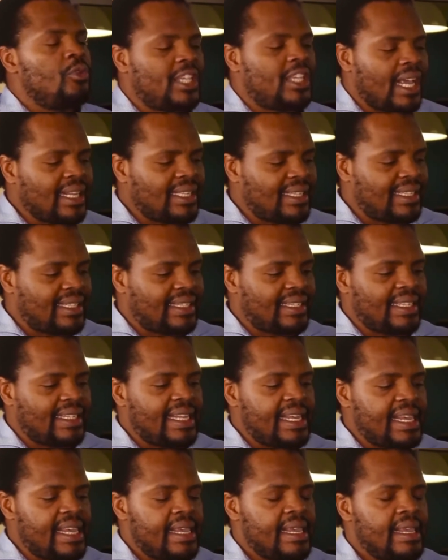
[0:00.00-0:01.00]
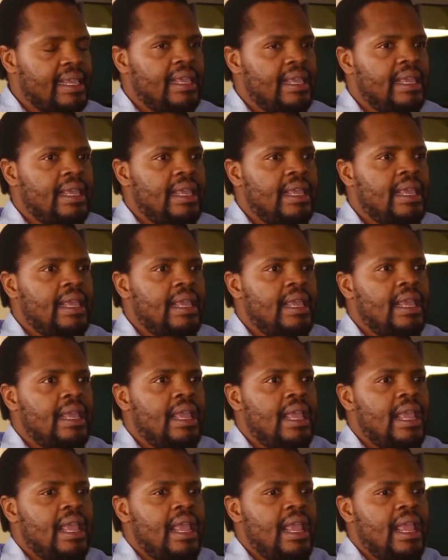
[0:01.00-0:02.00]
you just see
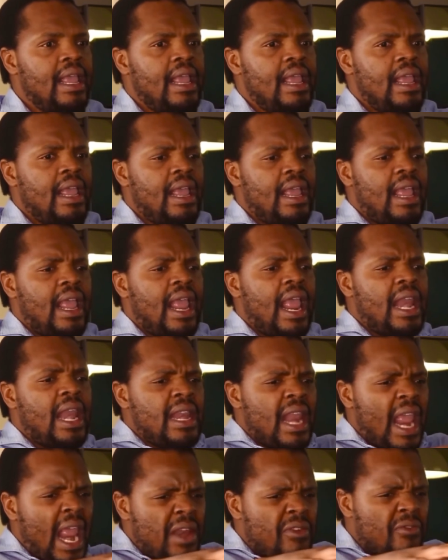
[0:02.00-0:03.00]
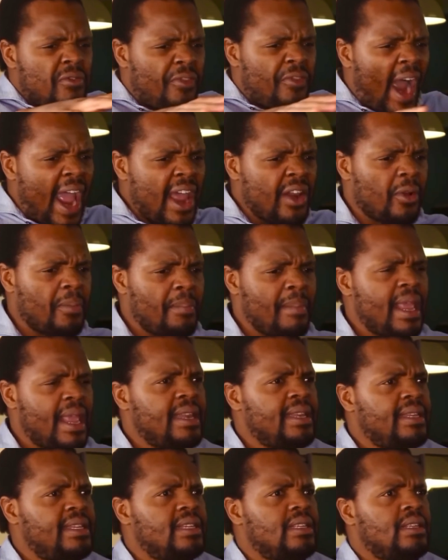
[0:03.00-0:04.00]
an
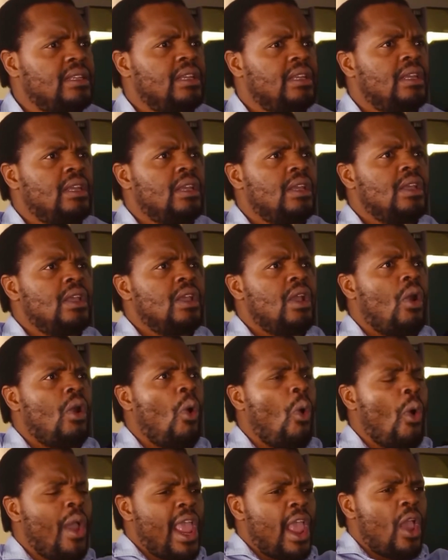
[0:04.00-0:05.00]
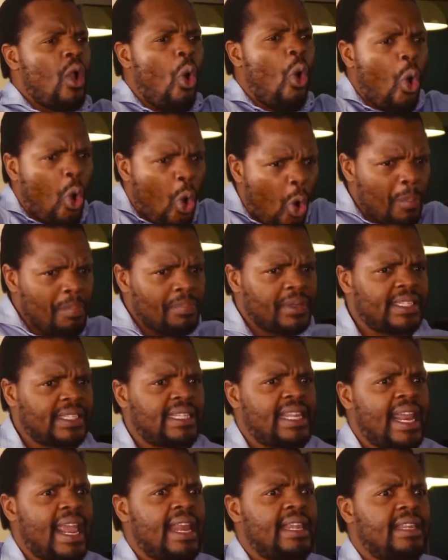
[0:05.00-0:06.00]
environment or a
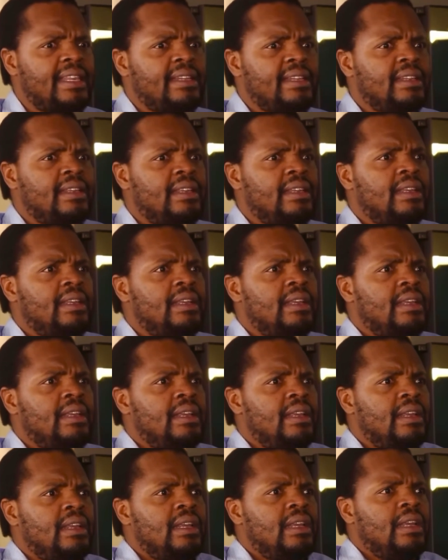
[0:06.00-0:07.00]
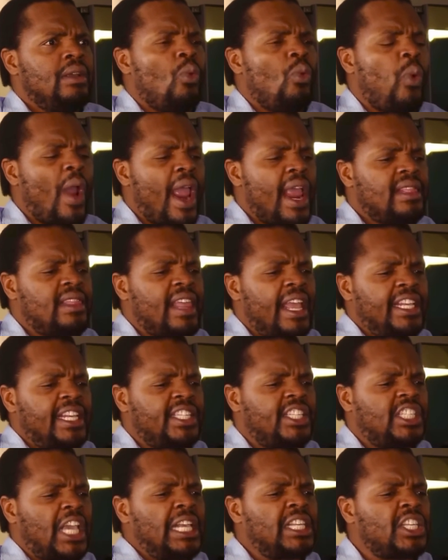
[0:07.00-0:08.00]
homestead where
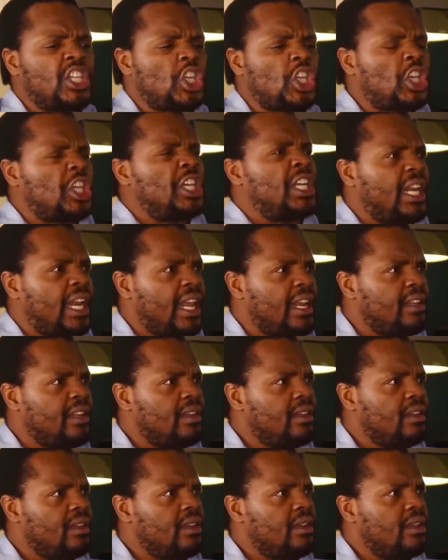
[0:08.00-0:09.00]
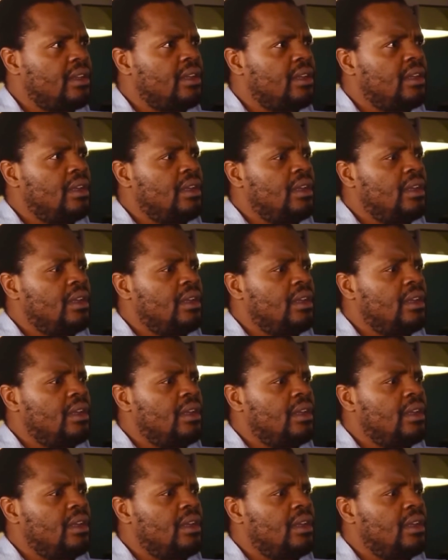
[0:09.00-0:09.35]
there's just children,